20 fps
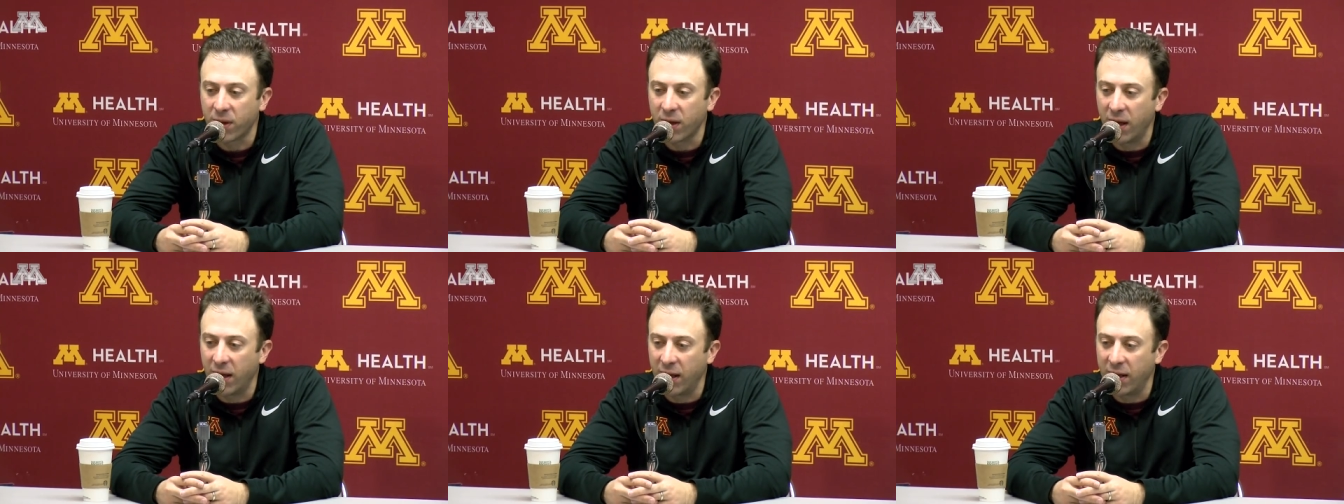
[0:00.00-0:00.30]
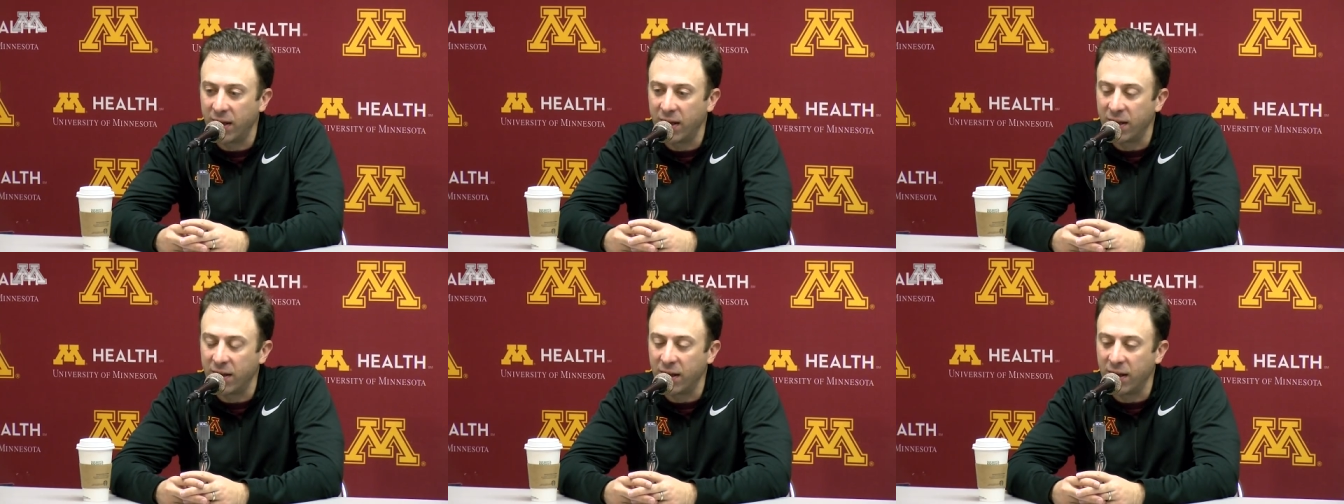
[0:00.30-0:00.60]

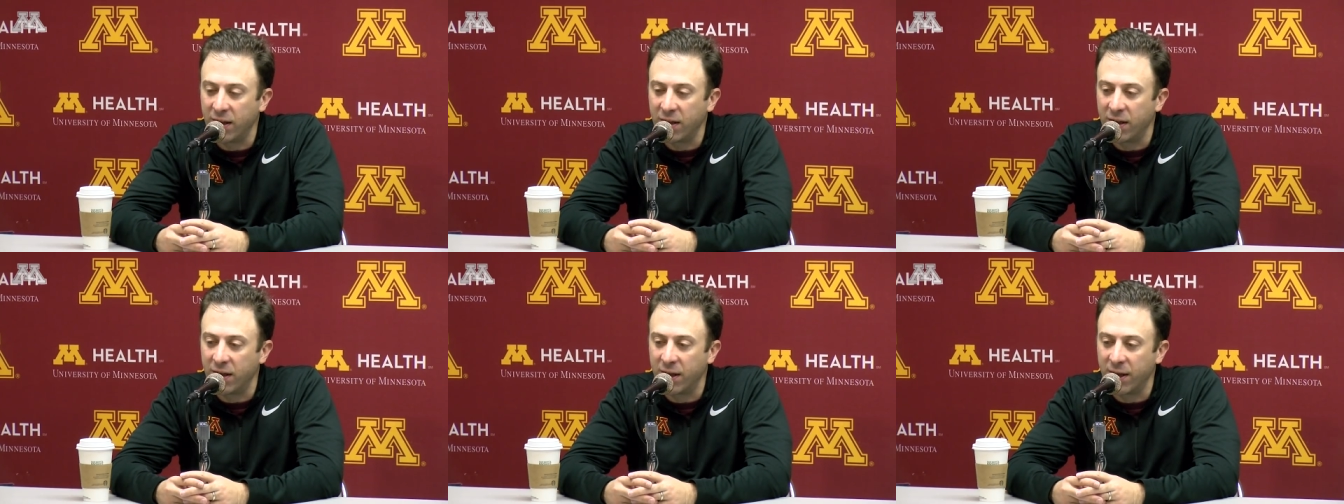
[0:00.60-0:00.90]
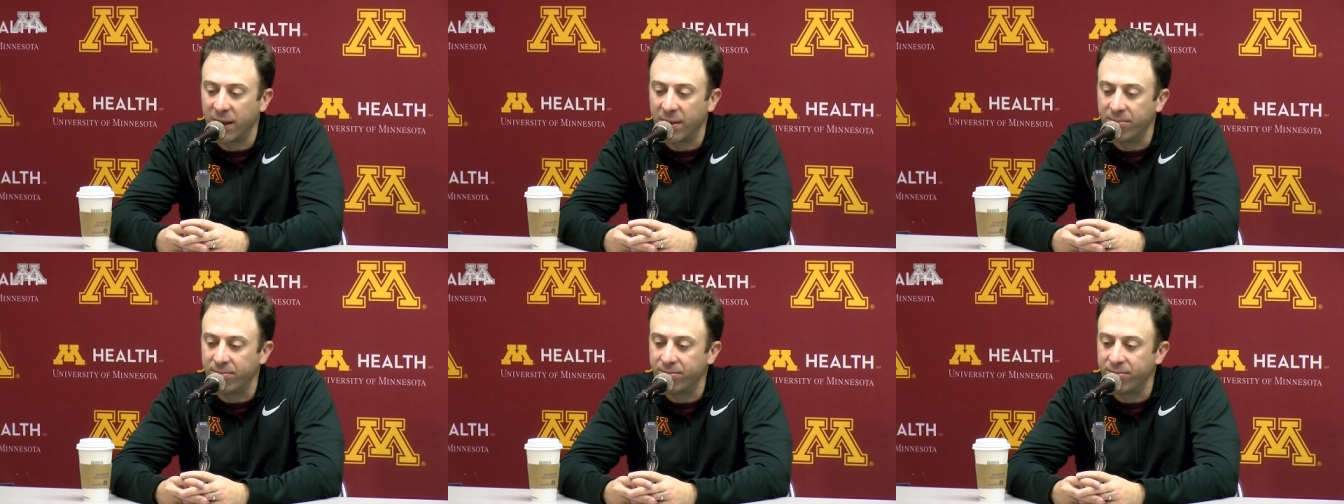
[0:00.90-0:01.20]

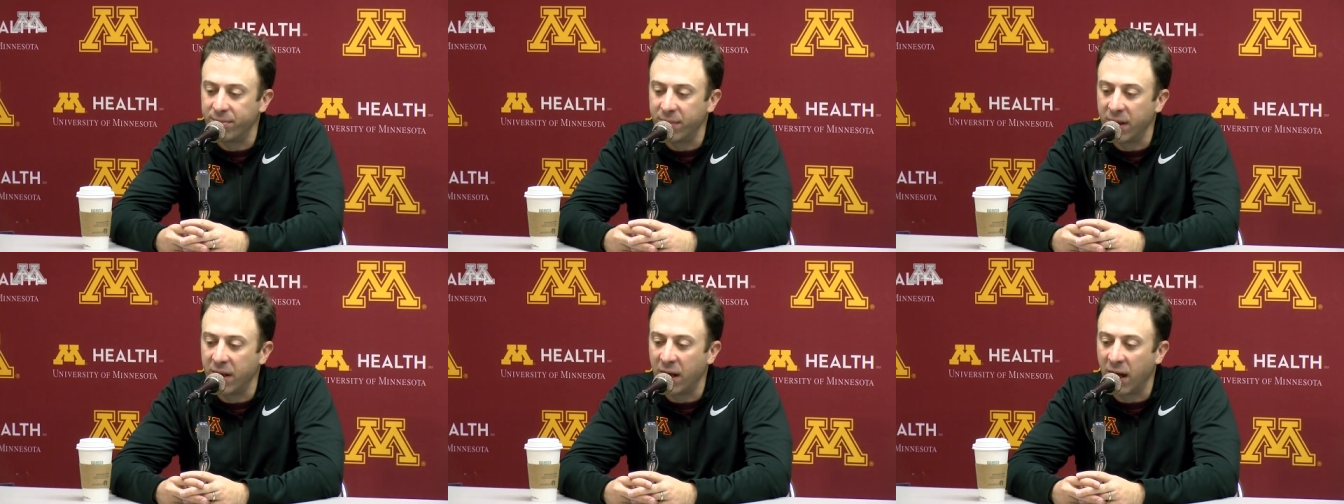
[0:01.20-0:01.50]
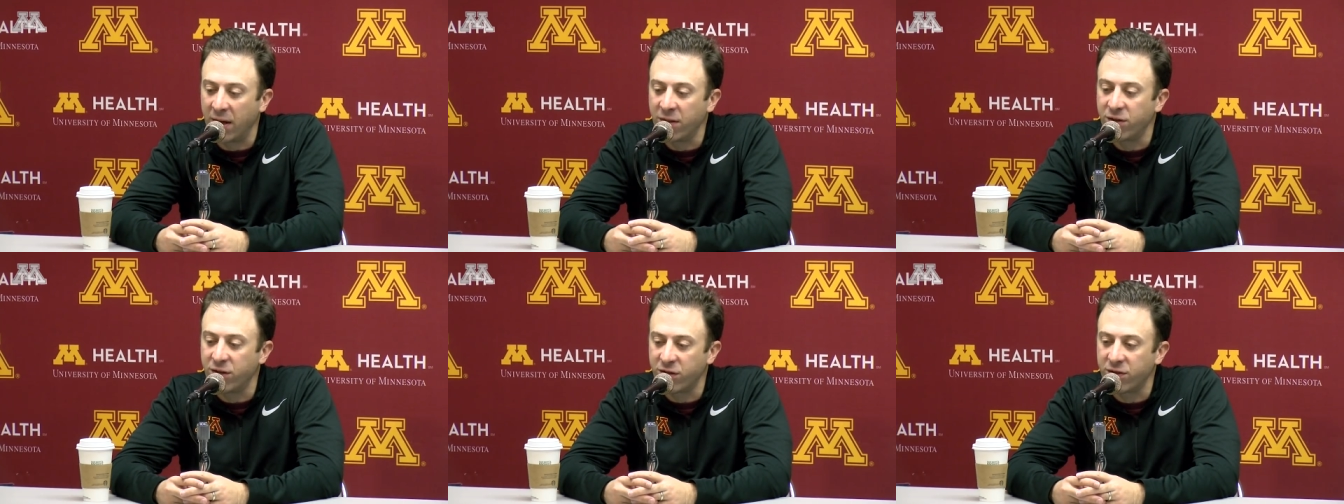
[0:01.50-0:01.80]

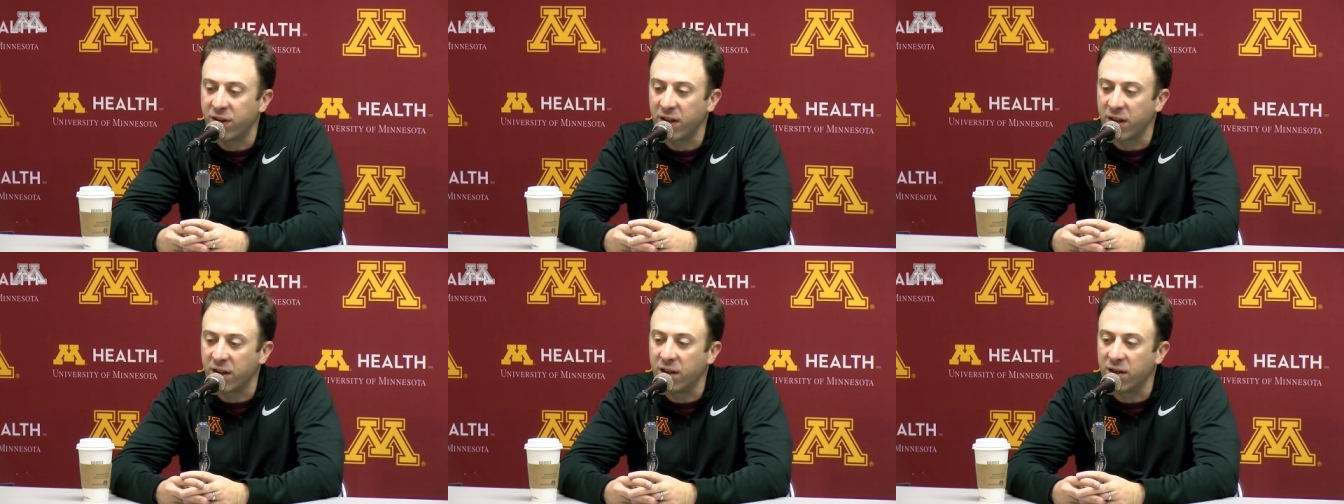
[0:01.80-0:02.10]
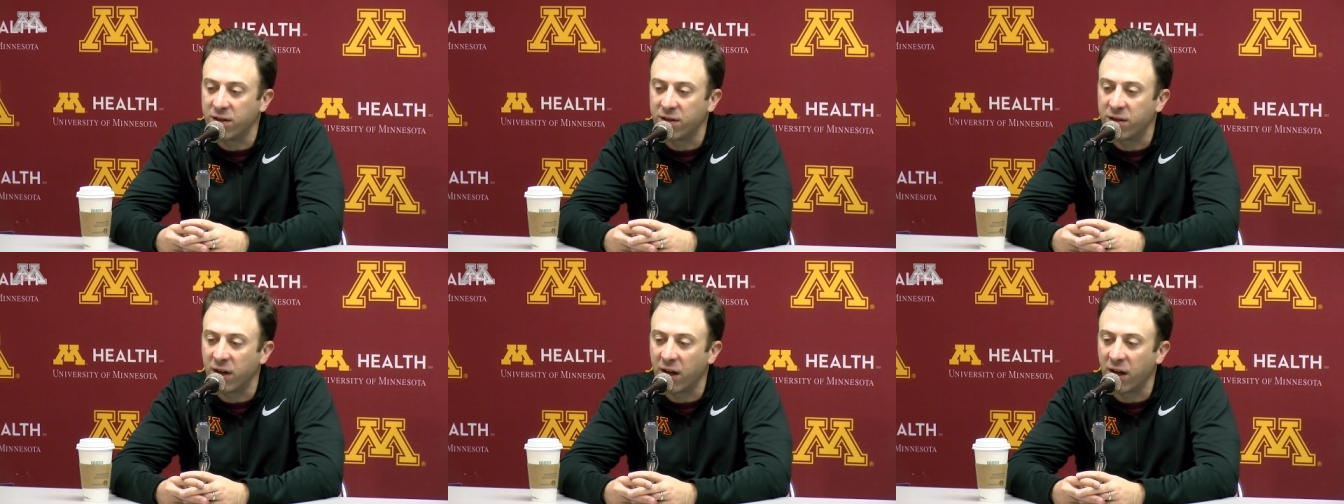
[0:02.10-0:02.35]
I just think it